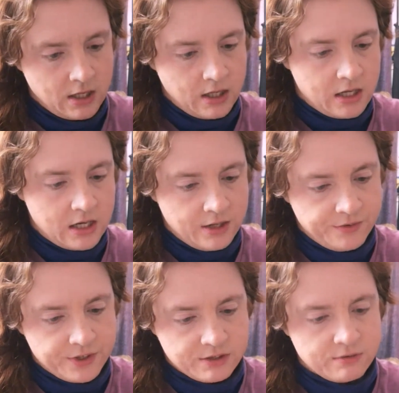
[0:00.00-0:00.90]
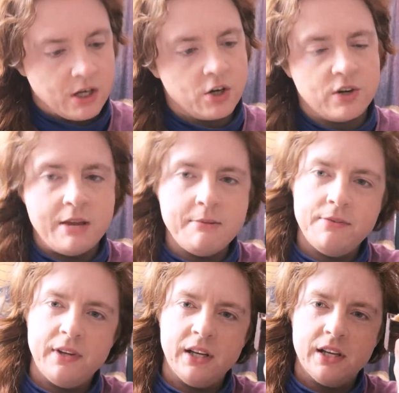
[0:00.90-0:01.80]
Uh, there's a creamy
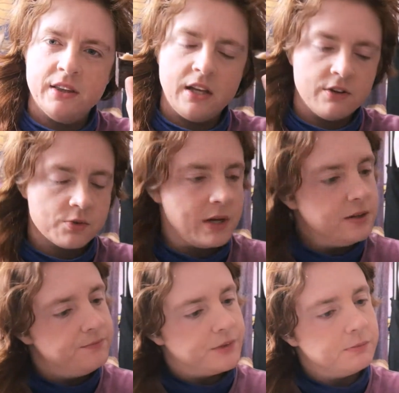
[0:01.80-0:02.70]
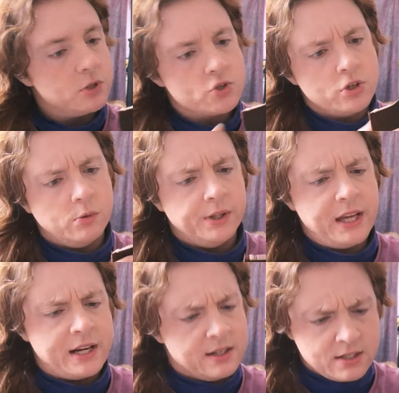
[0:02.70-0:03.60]
filling in there as well. I'm not sure what
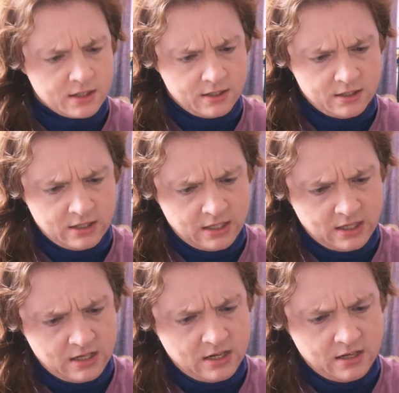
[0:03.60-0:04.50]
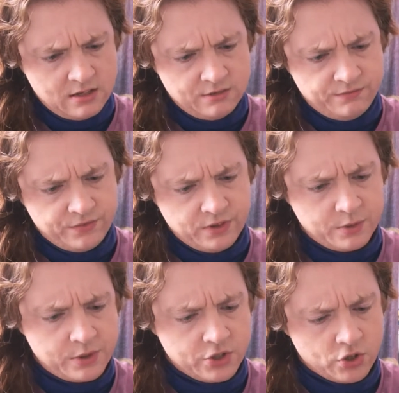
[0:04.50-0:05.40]
that is.
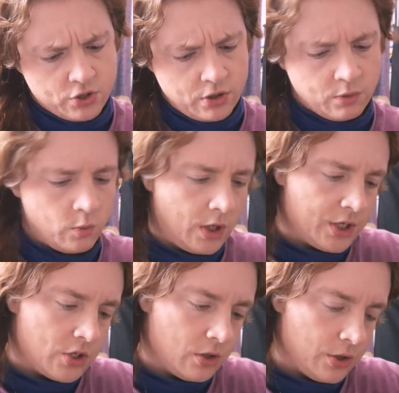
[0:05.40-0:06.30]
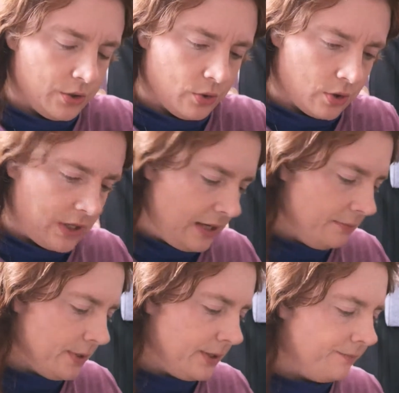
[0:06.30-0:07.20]
Whether it's just like white chocolate or
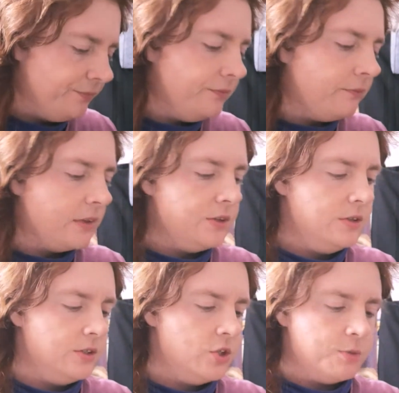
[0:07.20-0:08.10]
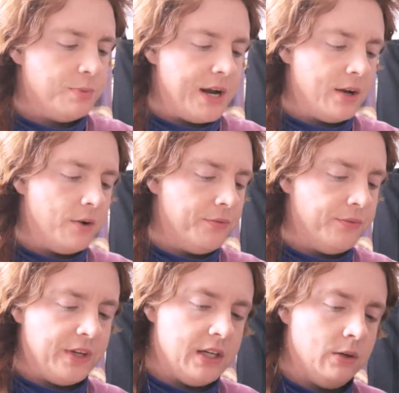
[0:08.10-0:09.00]
cream, but let's just break off
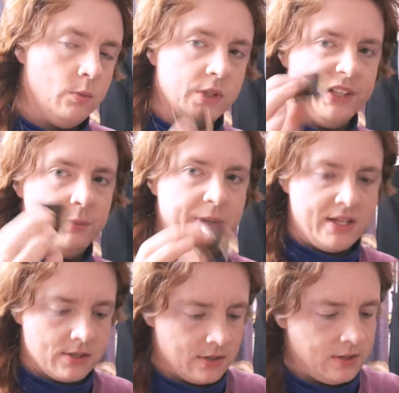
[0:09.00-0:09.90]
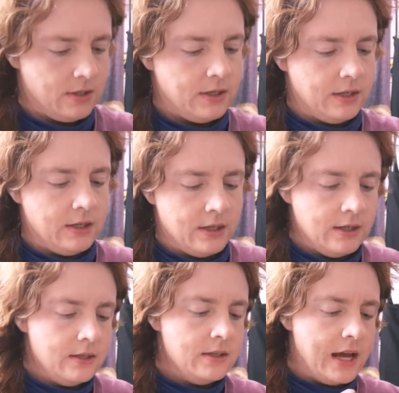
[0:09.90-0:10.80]
uh, one little piece.
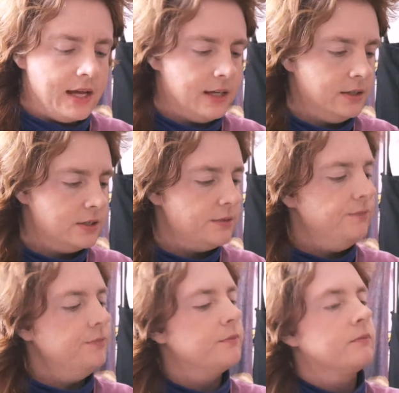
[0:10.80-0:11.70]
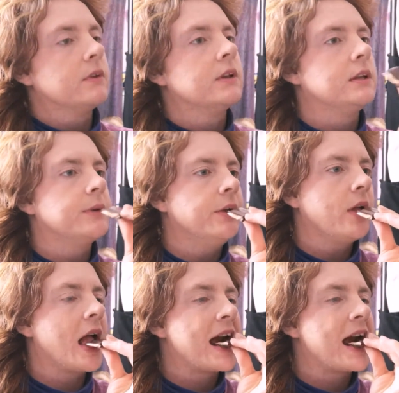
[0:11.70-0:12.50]
And here we go.